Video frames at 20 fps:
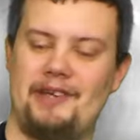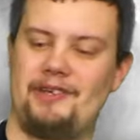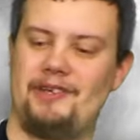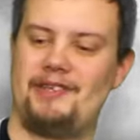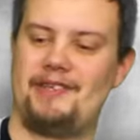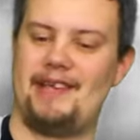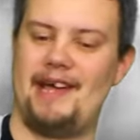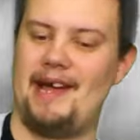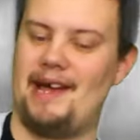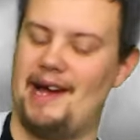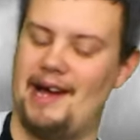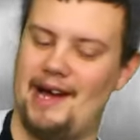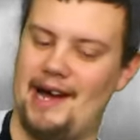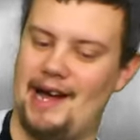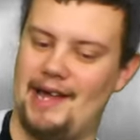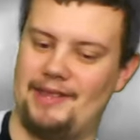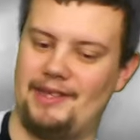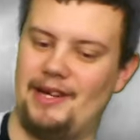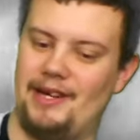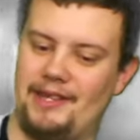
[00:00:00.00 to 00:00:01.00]
I should say.
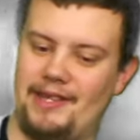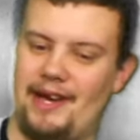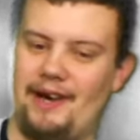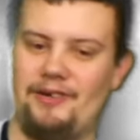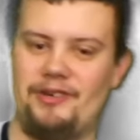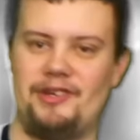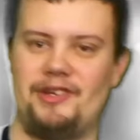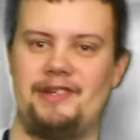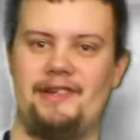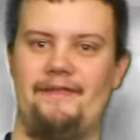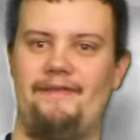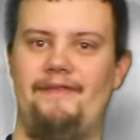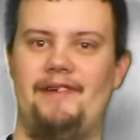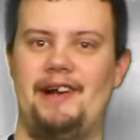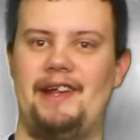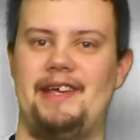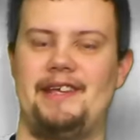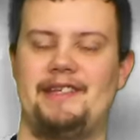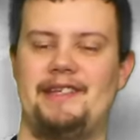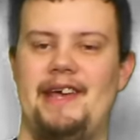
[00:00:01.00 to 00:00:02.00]
I thought that was just the
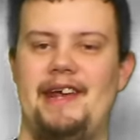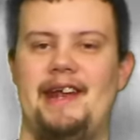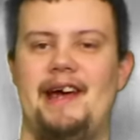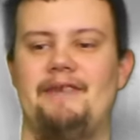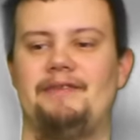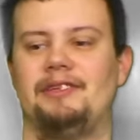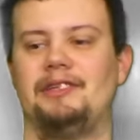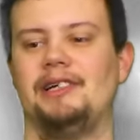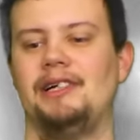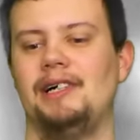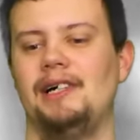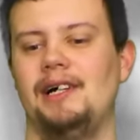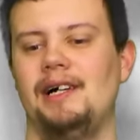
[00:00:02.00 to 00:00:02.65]
funniest thing ever.